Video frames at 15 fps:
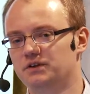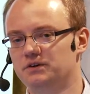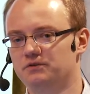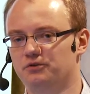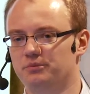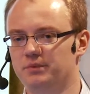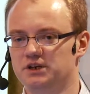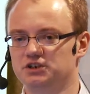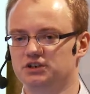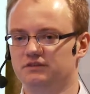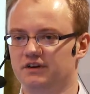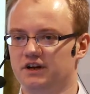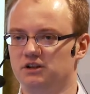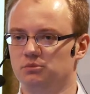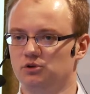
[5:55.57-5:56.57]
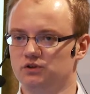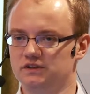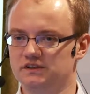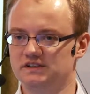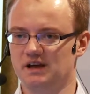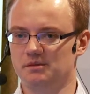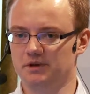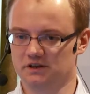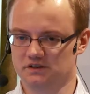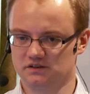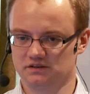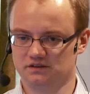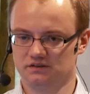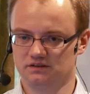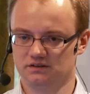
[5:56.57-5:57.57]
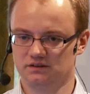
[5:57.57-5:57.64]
the information available in Zabbix,